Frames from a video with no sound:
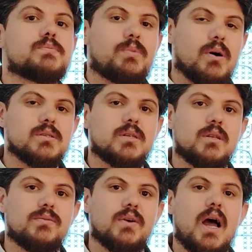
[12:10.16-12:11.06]
is
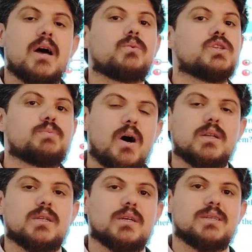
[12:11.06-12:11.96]
positive and which
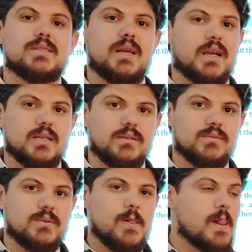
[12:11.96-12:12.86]
particle is negative.